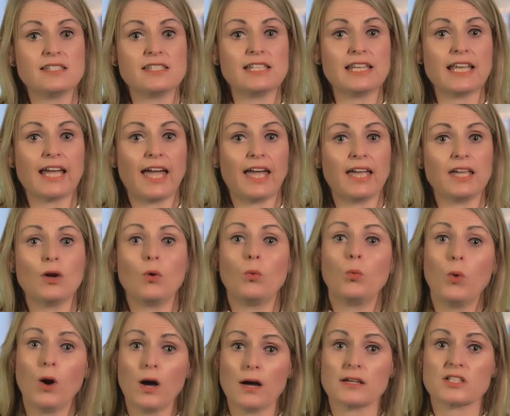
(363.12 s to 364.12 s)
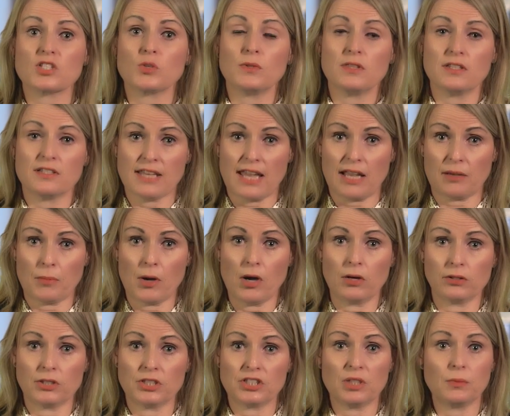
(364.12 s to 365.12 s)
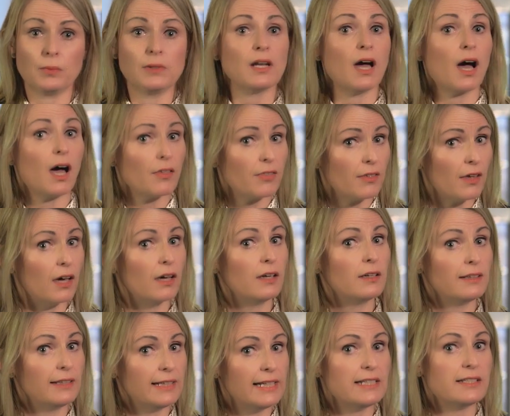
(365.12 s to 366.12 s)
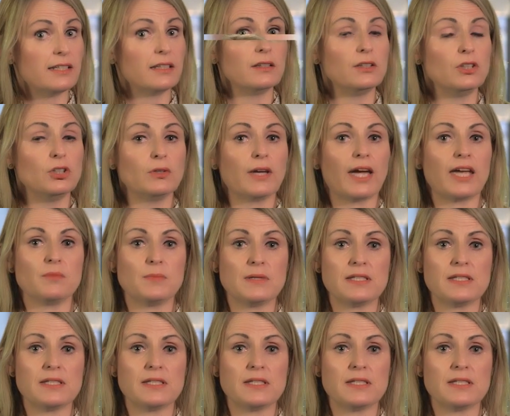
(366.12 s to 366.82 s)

CA worked with the Tech Partnership and other leading UK